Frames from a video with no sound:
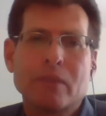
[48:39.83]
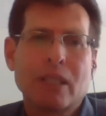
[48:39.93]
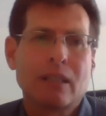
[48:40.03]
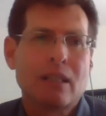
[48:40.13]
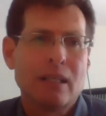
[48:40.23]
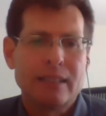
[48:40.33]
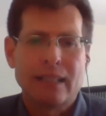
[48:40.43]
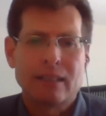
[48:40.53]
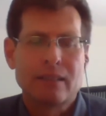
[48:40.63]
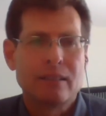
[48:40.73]
Can
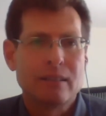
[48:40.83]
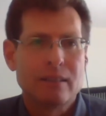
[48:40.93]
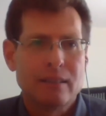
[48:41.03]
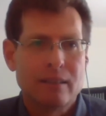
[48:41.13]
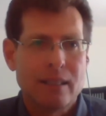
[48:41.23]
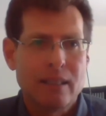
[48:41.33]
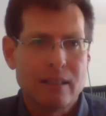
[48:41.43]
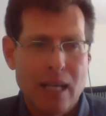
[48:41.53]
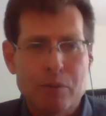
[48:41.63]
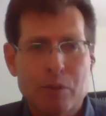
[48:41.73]
contact the
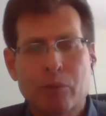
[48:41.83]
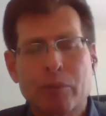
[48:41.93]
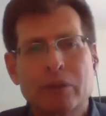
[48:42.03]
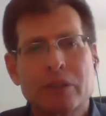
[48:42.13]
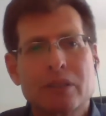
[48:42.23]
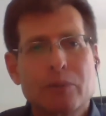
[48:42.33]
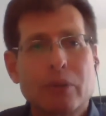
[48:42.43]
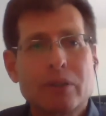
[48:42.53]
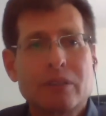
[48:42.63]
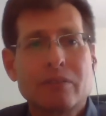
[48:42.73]
Adoption Promotion and
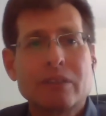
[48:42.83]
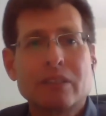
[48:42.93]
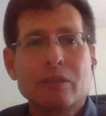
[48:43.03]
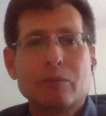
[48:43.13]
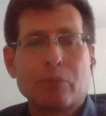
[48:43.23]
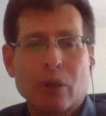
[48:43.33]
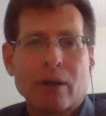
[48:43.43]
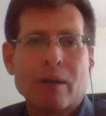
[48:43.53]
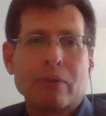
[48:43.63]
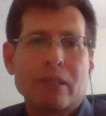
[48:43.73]
Support Services
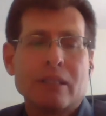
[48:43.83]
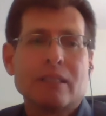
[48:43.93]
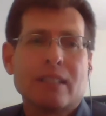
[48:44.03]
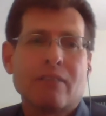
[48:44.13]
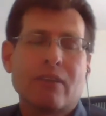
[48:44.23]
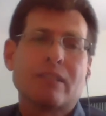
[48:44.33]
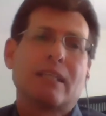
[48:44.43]
Program within DCFS.